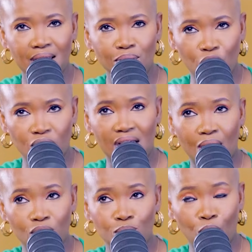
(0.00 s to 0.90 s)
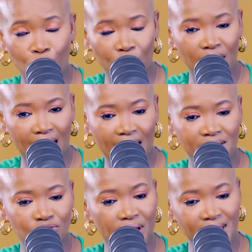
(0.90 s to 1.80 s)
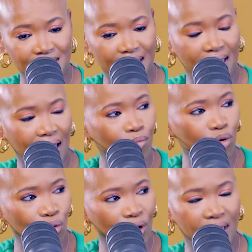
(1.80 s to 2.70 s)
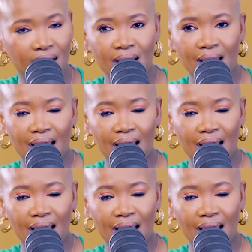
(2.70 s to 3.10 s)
because I was born and raised in Gaborone